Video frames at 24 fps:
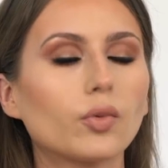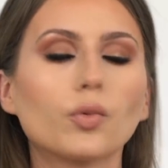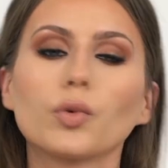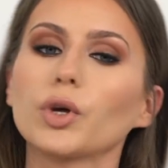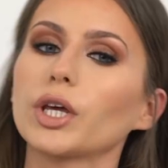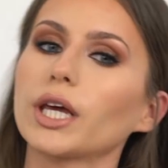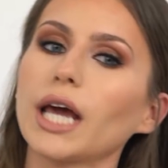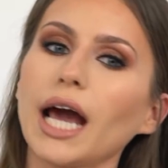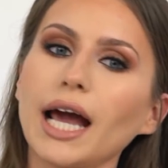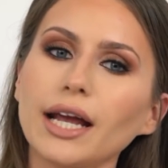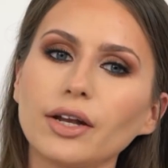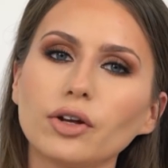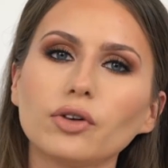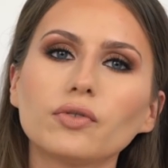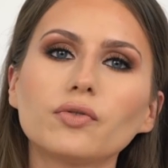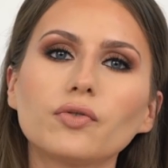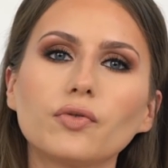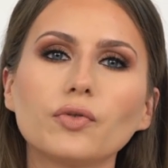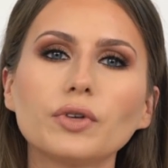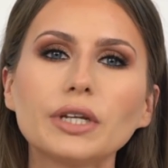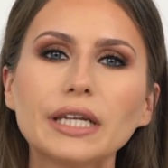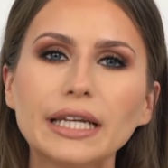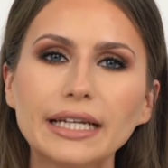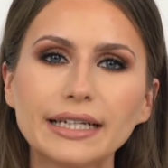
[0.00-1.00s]
We kind of
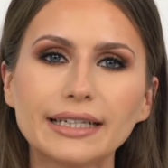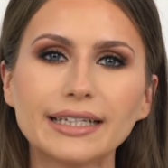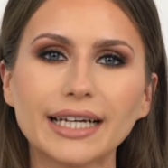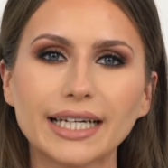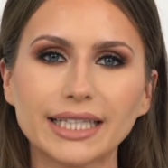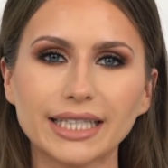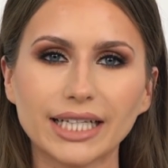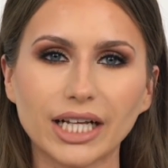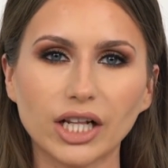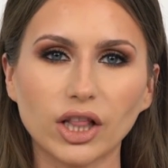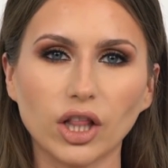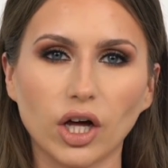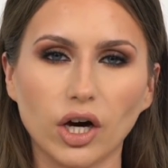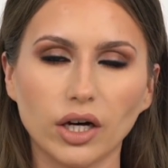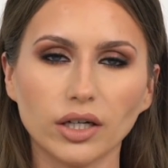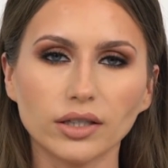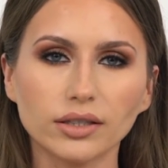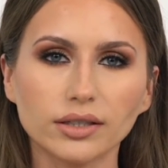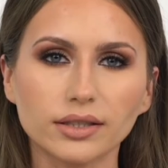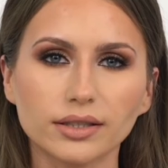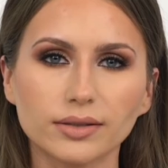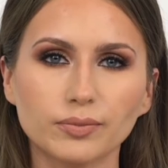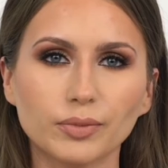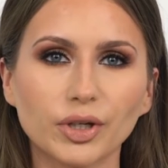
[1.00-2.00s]
need that gloss
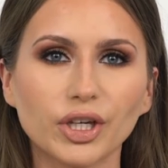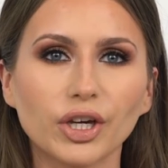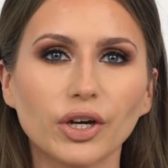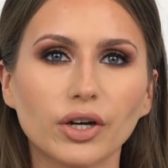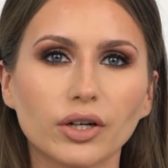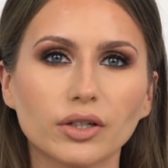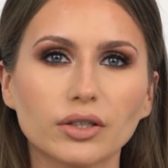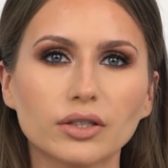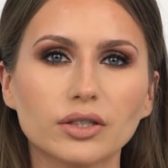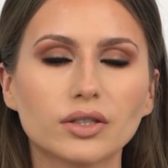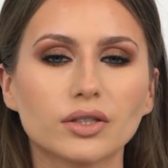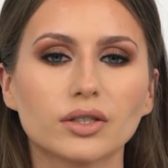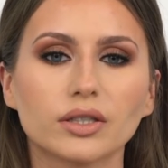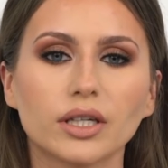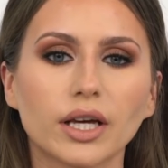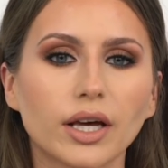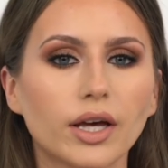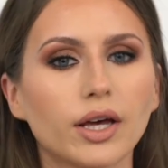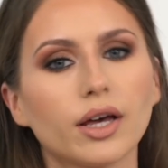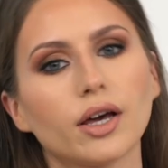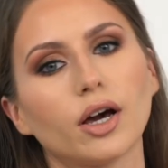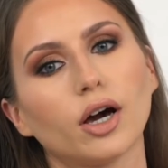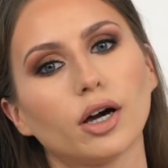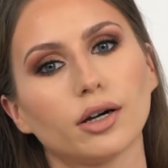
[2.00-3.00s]
because
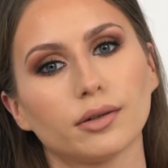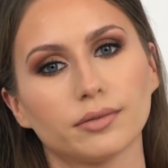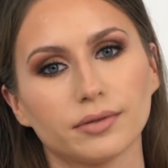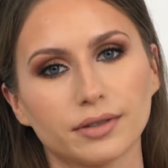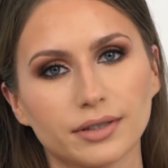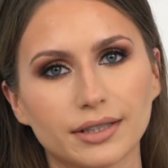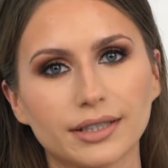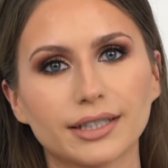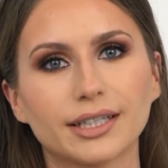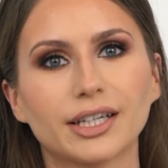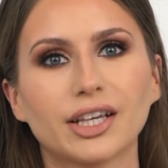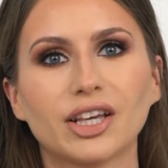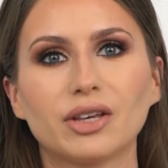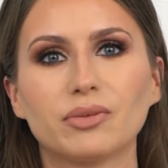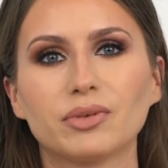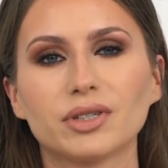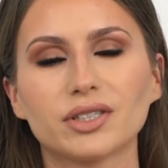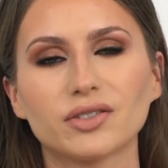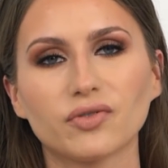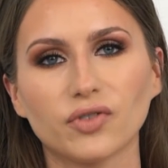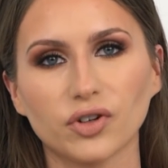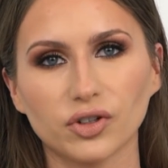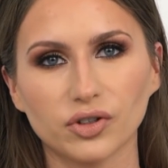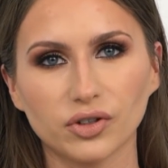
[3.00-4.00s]
obviously Kim is
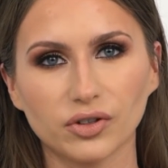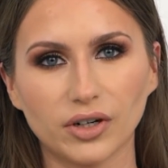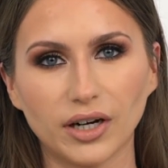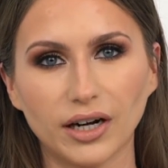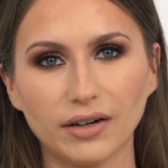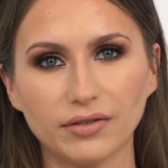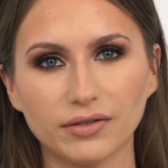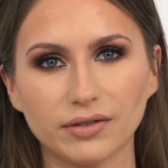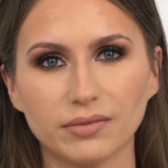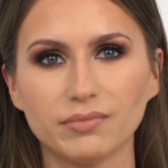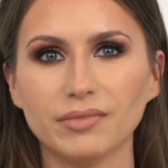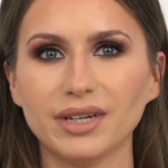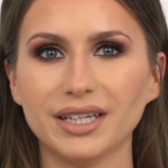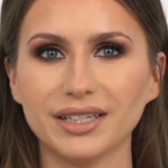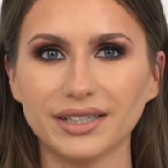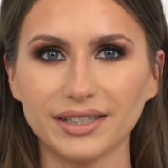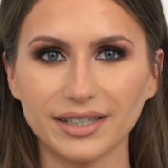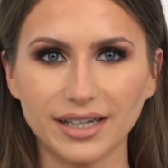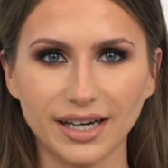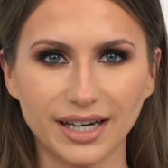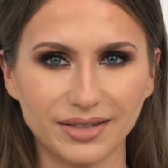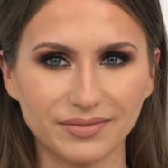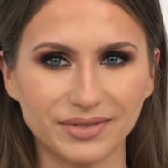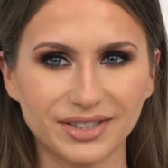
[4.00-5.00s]
photographed many
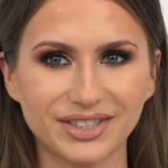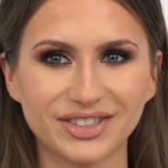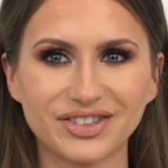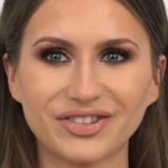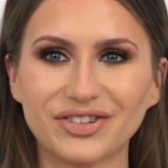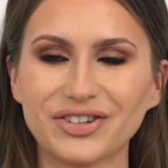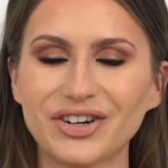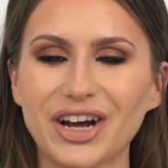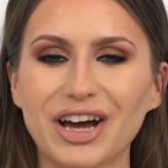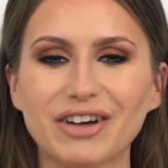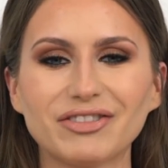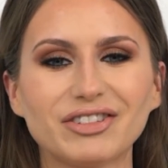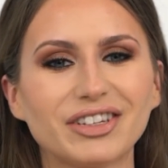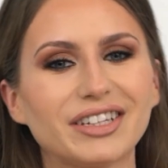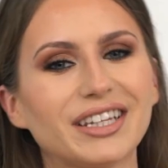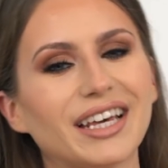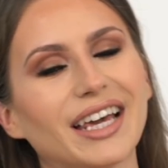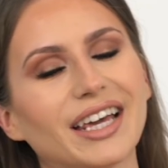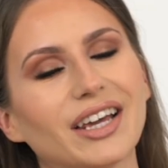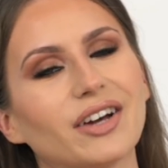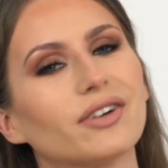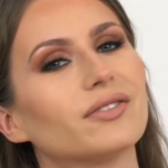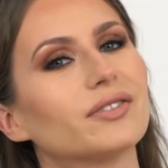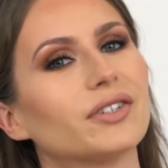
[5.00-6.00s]
times throughout the
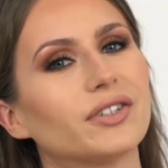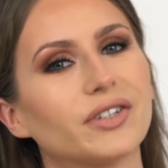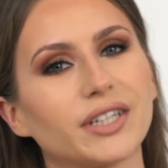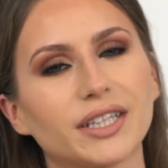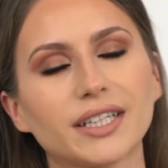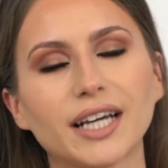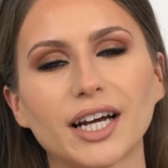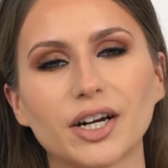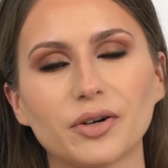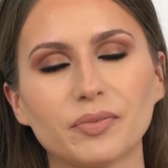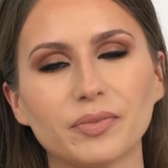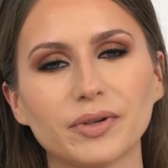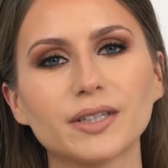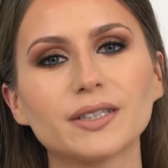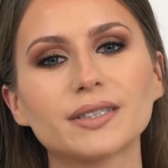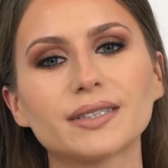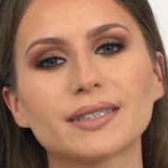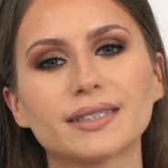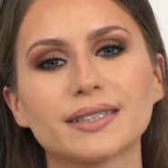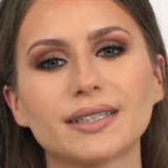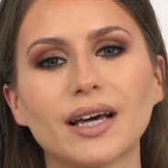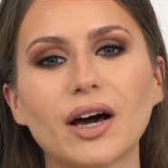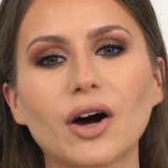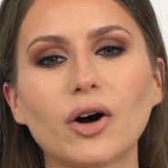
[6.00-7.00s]
day on the red carpet,
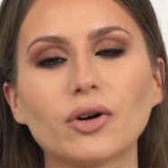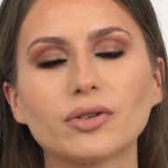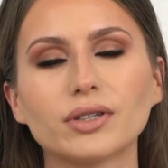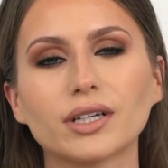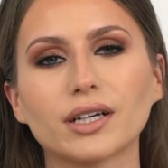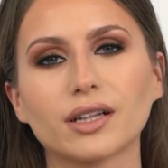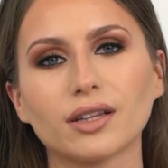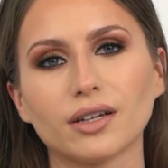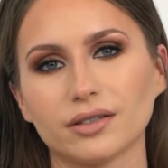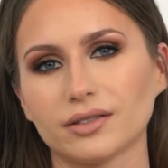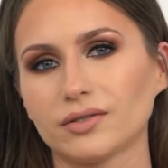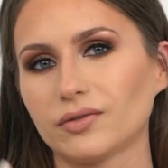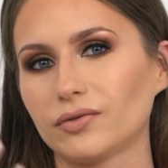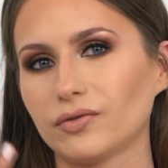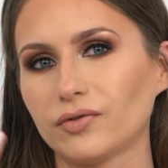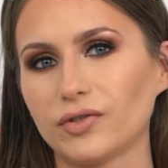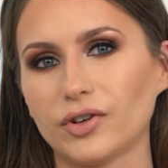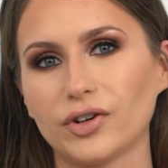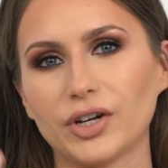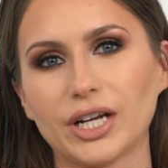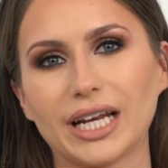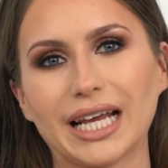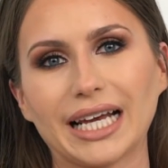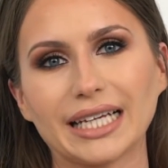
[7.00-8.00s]
so the gloss
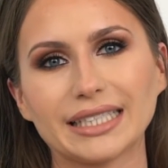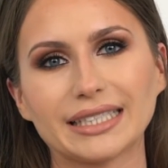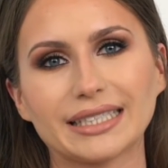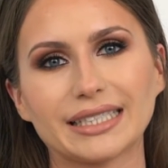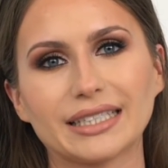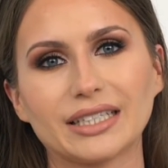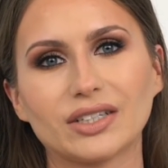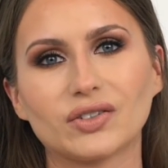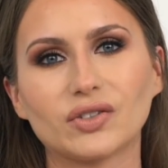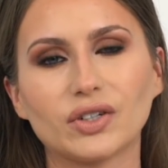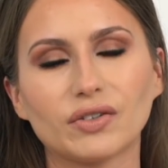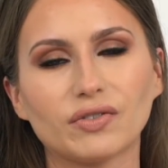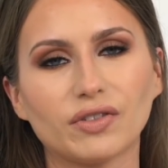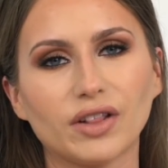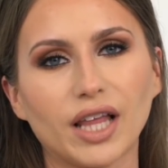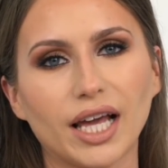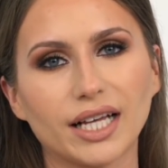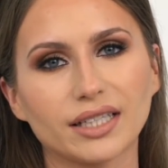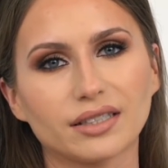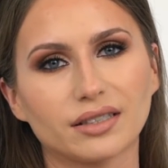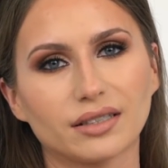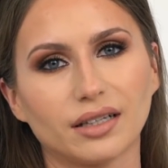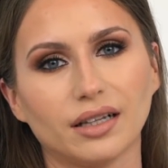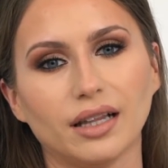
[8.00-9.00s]
very nicely
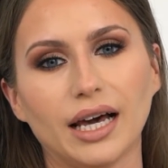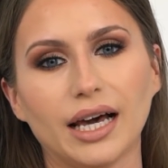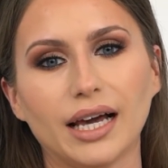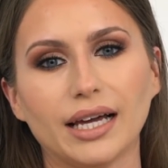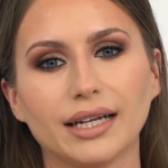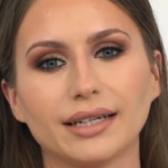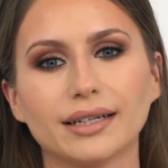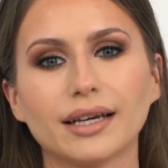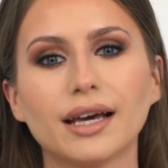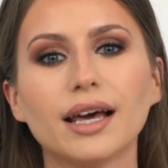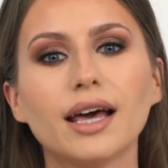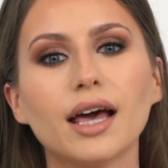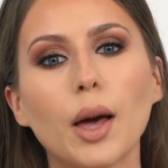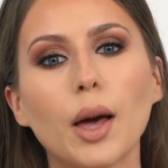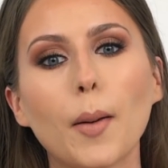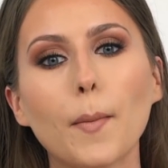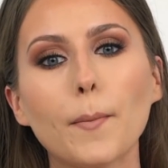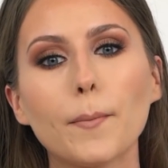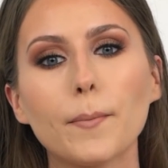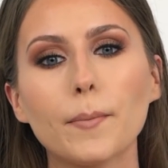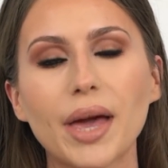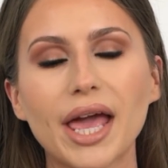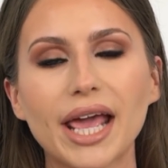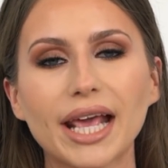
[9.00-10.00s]
reflects the light,
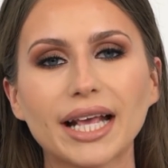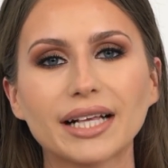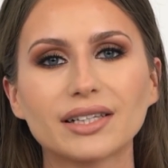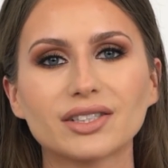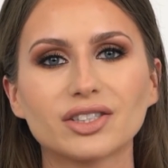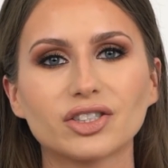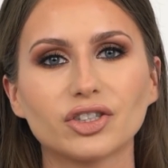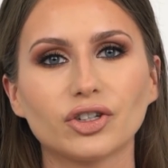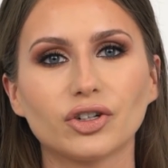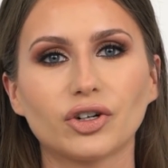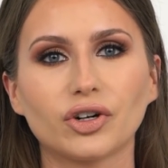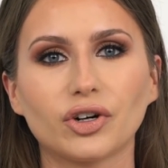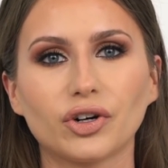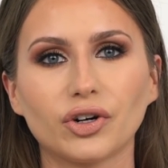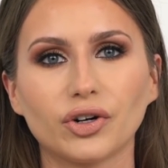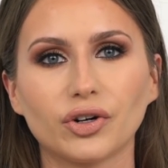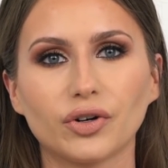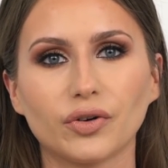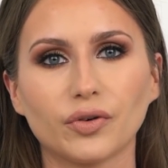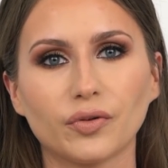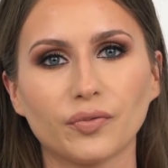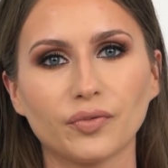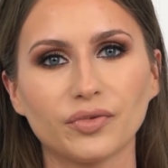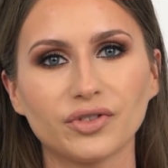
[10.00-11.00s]
makes
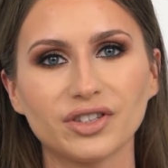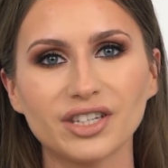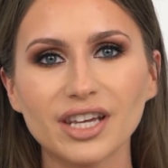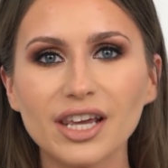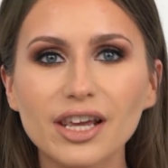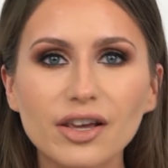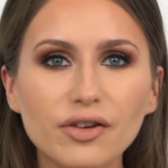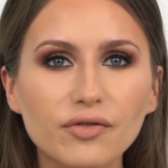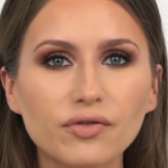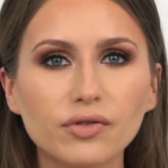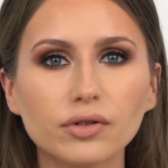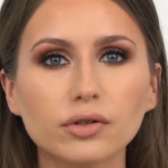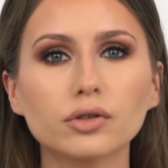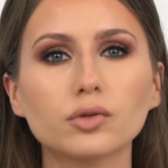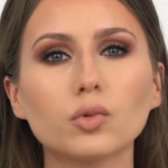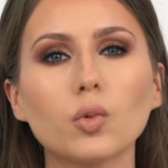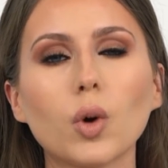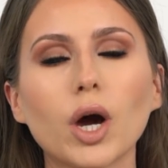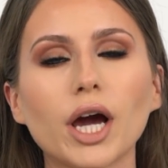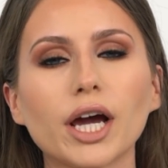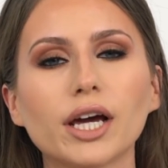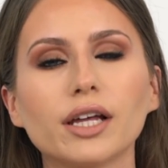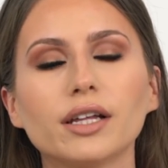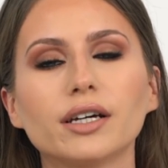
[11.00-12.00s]
your teeth look
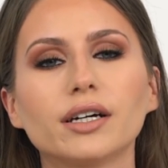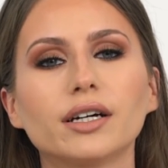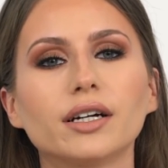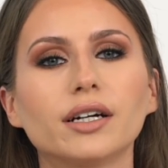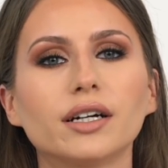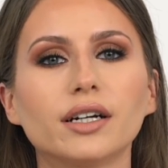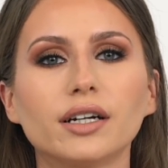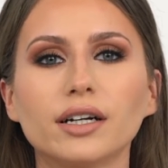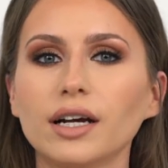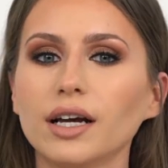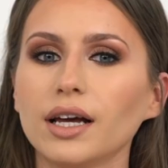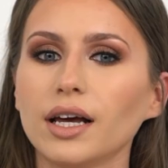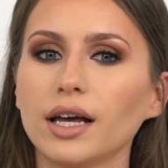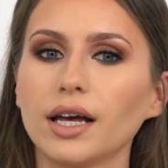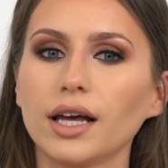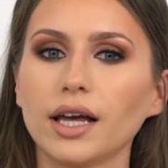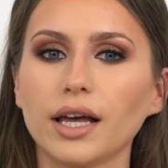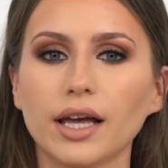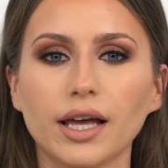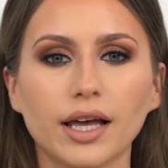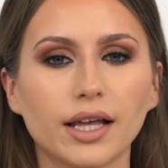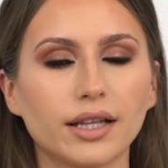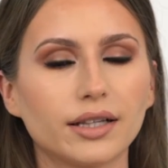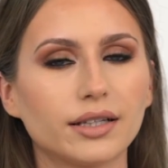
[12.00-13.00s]
whiter,
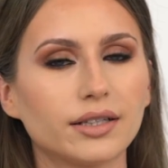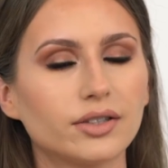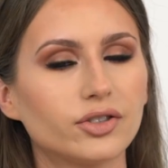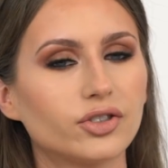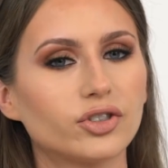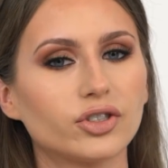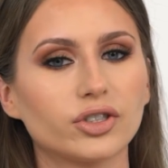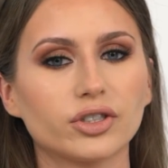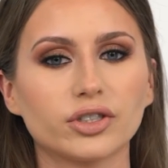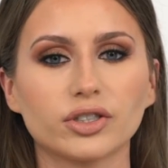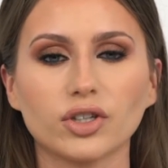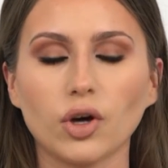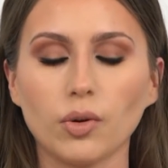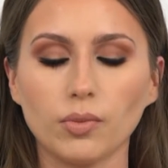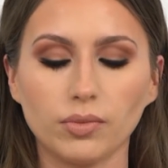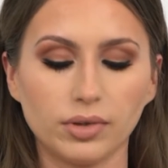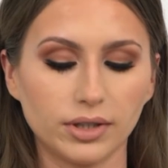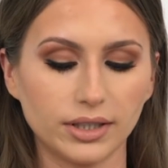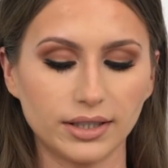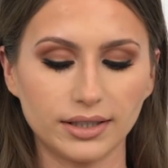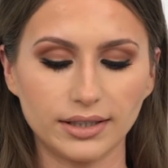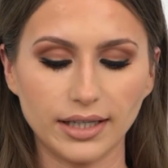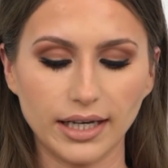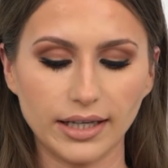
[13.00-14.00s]
and it just
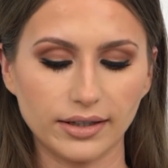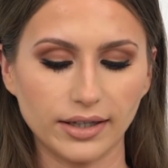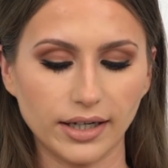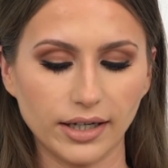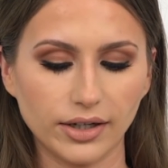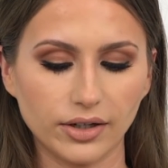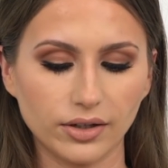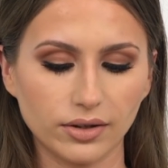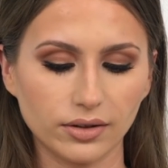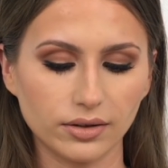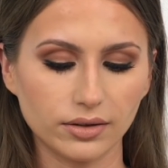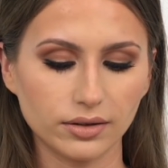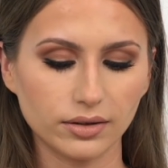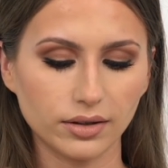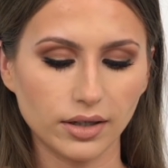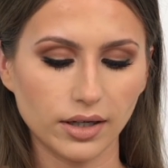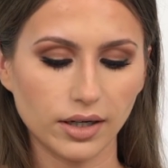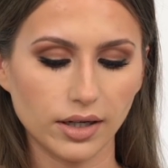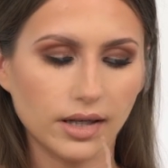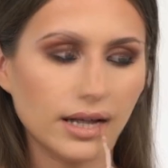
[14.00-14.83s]
completes the entire look.